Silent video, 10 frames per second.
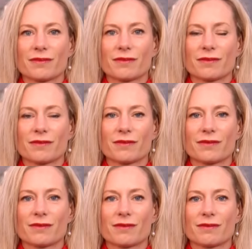
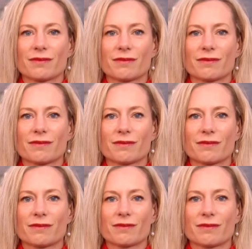
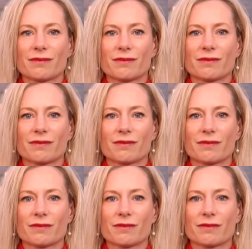
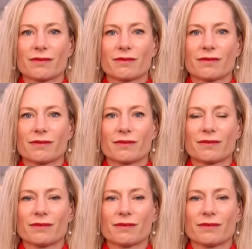(not speaking)